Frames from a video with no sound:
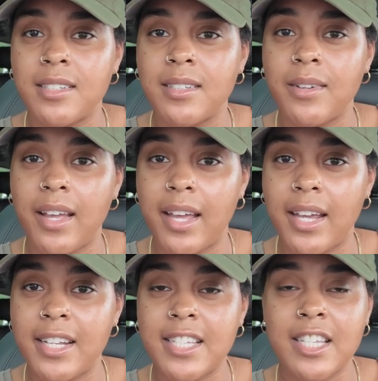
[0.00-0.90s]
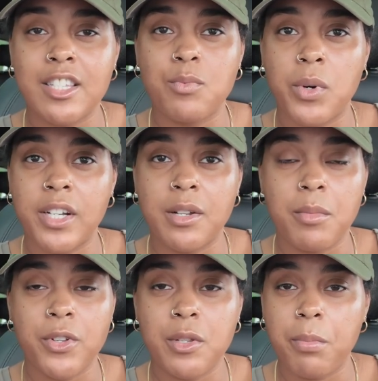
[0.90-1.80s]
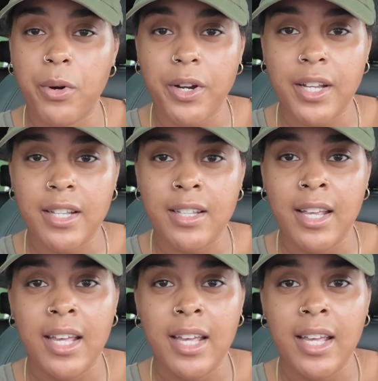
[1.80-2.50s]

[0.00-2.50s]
Okay, this is one of the most important